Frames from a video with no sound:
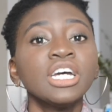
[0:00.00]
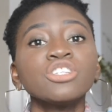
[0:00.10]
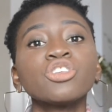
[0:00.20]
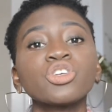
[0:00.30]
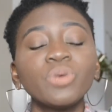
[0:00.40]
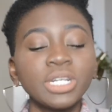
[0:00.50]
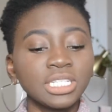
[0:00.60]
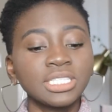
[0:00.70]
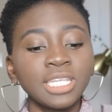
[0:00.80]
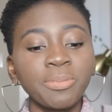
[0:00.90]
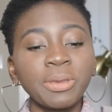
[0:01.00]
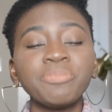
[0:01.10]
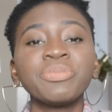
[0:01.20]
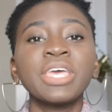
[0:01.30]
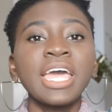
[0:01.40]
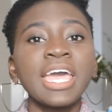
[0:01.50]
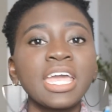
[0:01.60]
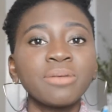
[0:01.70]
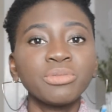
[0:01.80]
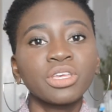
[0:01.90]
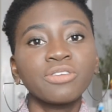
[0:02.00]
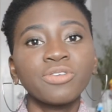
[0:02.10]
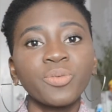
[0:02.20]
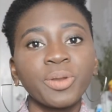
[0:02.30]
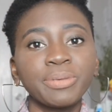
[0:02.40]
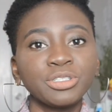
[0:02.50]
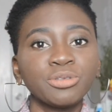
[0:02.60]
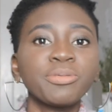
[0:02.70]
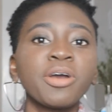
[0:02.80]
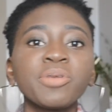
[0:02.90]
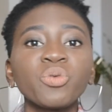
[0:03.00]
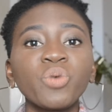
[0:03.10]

So you want to just type in, hey, I'm looking for a 1-bedroom apartment.